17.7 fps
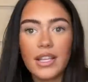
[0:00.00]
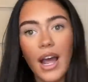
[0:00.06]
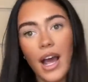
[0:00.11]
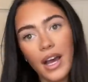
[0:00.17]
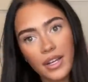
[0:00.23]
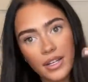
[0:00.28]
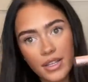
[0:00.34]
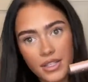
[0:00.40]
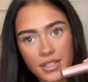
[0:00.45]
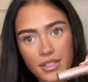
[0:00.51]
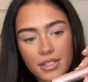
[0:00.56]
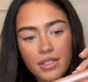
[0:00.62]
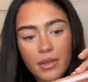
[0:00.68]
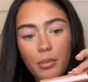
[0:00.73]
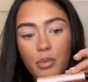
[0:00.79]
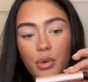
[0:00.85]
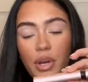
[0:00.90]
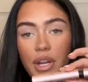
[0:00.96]
and this is the
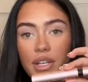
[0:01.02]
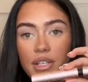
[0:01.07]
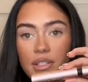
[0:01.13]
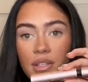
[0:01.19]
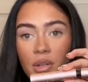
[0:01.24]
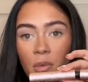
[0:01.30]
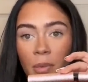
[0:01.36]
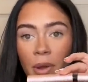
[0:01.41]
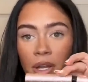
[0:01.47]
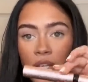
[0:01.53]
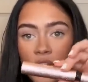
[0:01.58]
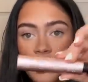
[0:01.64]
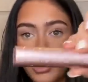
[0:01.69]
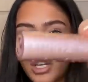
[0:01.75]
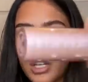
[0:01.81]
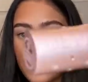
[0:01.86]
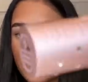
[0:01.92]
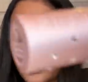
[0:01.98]
prettiest little
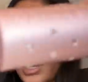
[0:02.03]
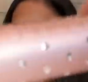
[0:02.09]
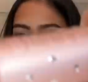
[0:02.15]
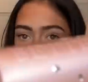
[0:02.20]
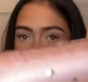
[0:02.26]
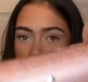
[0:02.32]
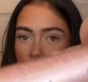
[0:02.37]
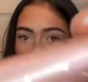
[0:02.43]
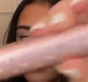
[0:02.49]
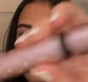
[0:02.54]
packaging, diamonds.